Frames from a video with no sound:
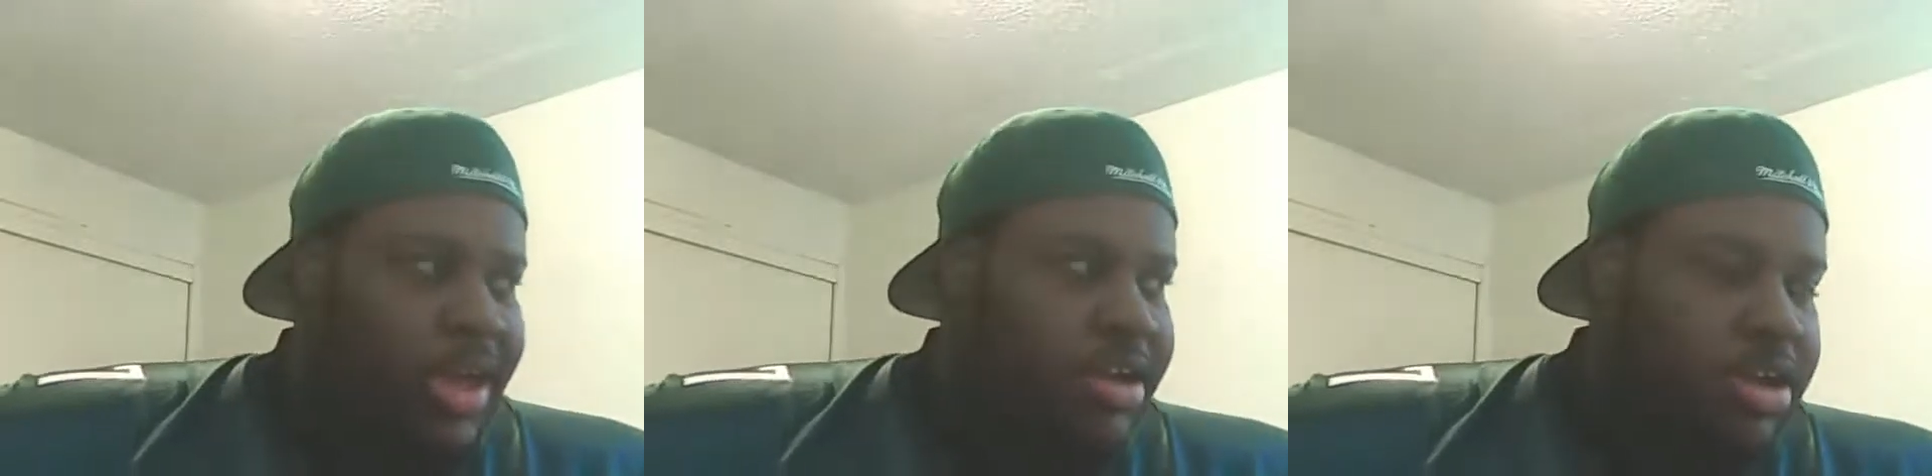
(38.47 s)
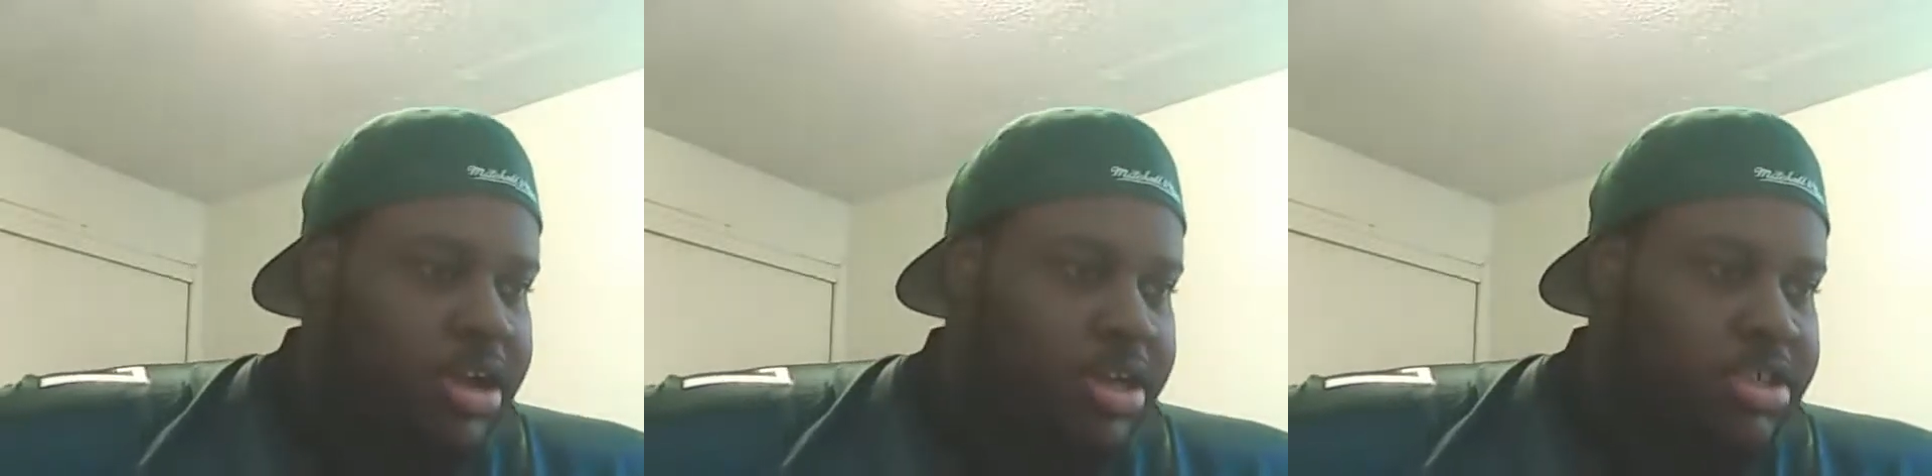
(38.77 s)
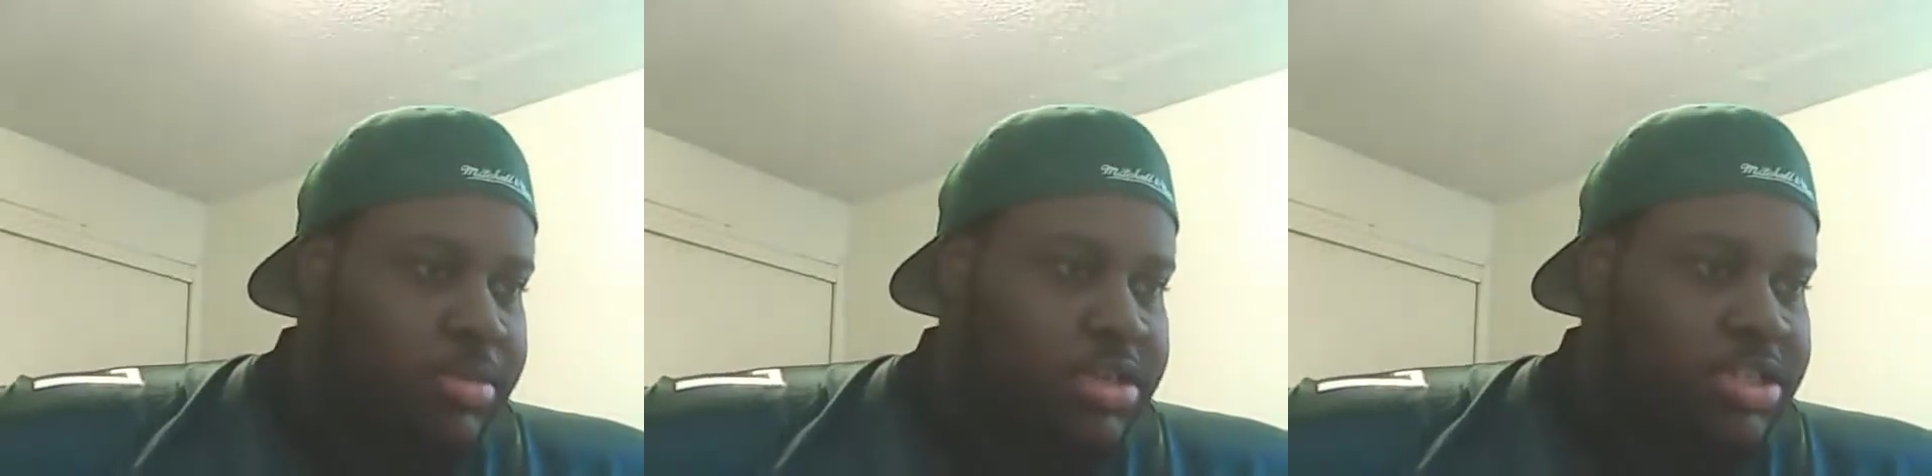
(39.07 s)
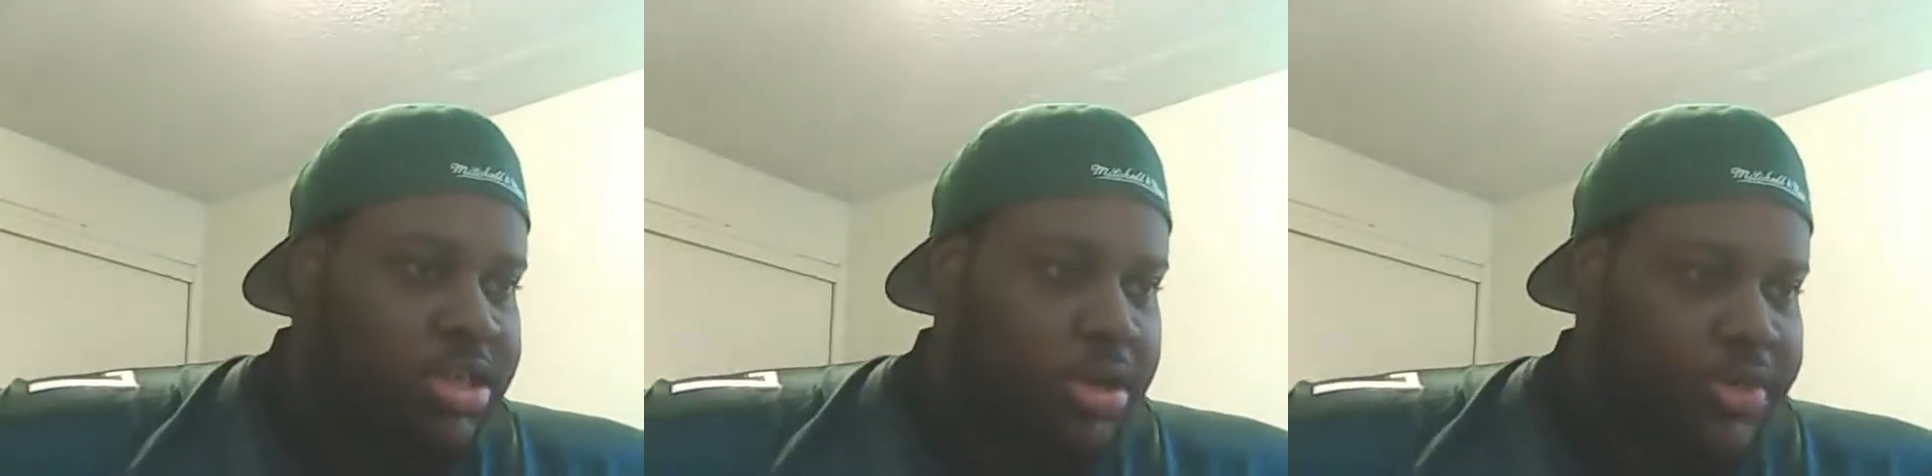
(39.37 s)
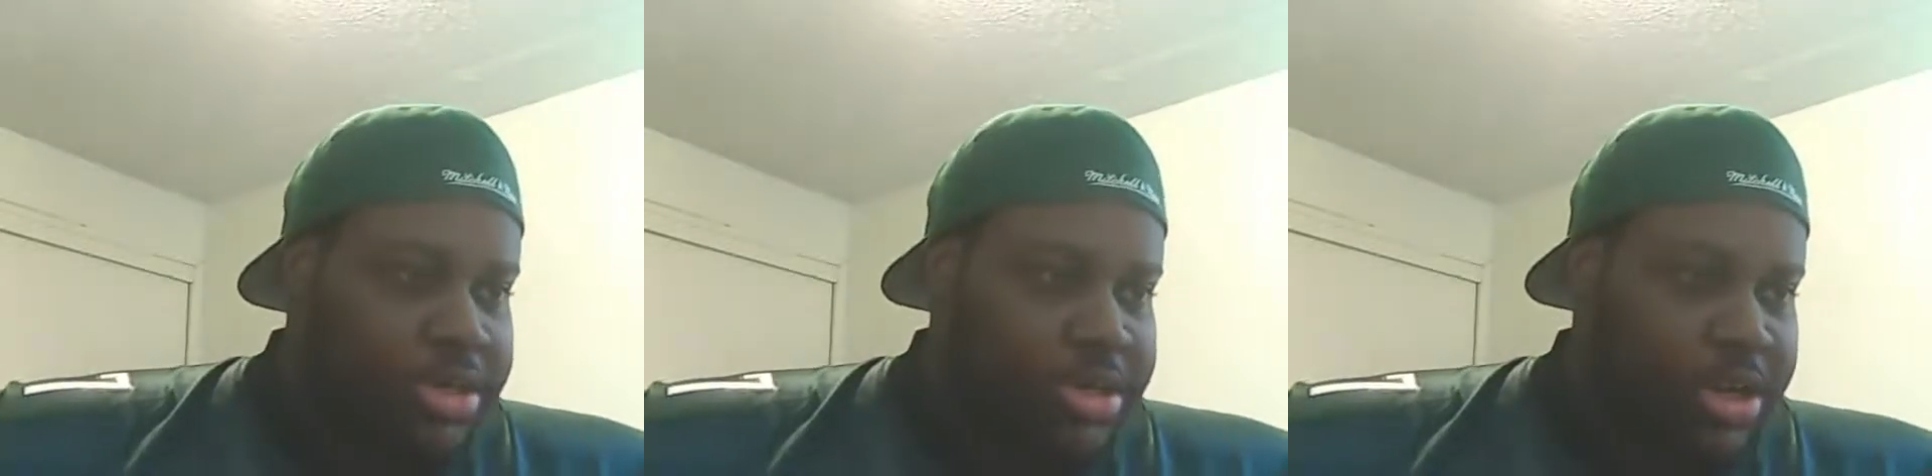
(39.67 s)
in the customer
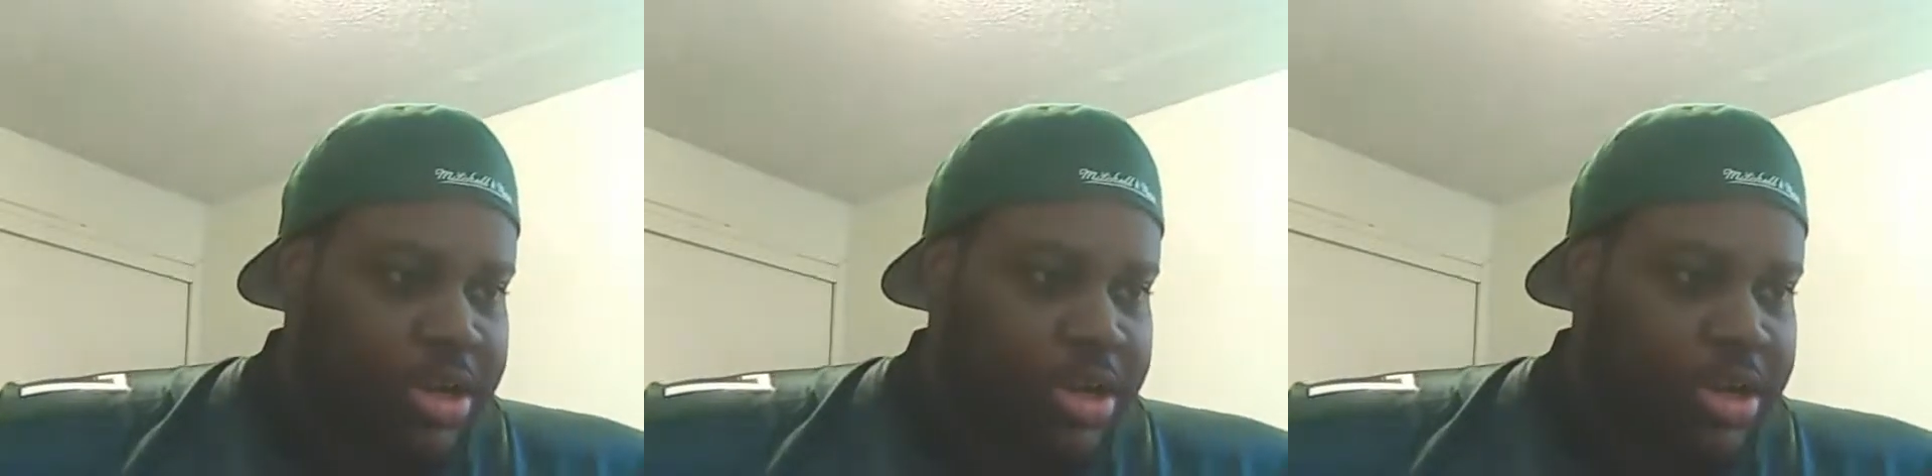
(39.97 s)
service and